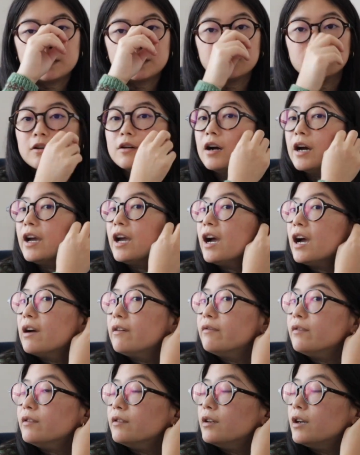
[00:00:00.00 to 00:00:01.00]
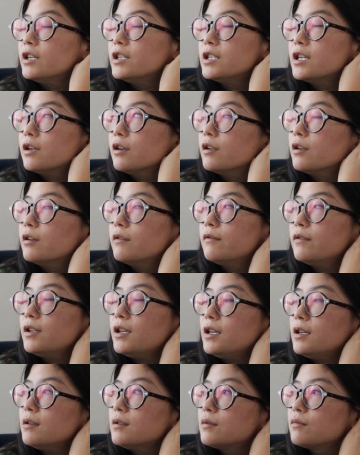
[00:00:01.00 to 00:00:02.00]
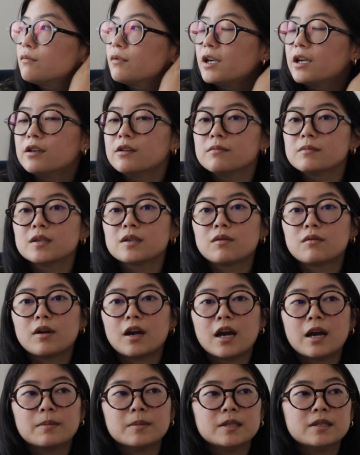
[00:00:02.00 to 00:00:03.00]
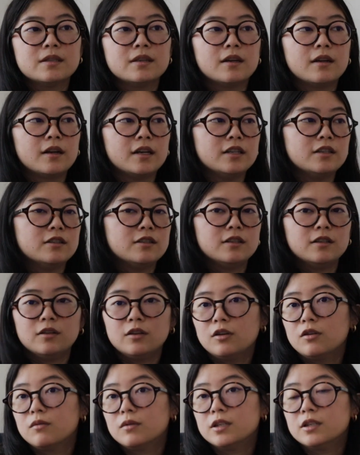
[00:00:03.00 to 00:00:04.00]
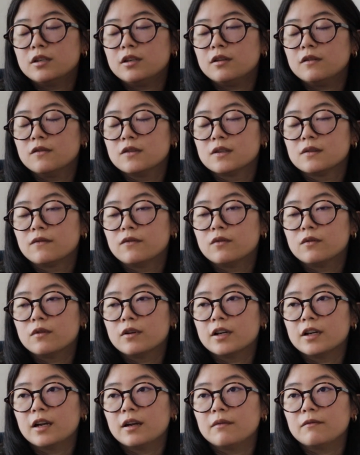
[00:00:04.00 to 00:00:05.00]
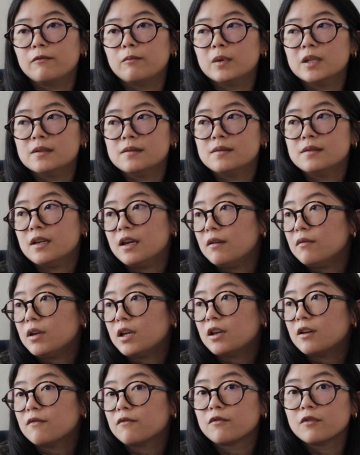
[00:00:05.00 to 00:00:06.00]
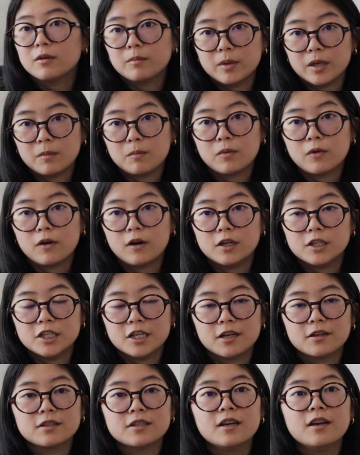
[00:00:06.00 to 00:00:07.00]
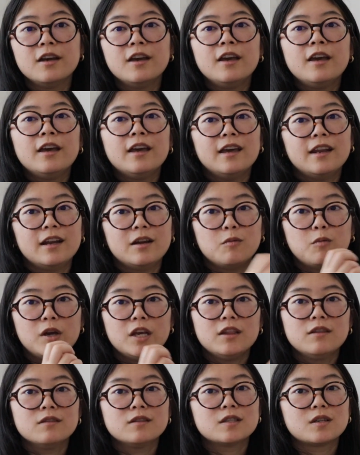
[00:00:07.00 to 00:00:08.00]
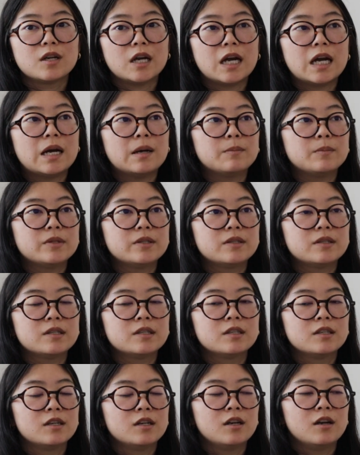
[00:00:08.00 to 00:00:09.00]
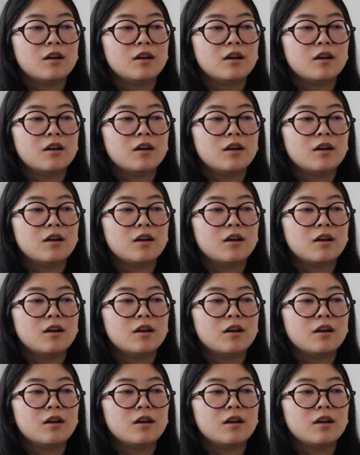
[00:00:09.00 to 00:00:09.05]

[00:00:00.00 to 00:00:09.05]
So I have a ton of these random scraps that I didn't know what to use for, and I've been saving it for a big project, and I weighed the scraps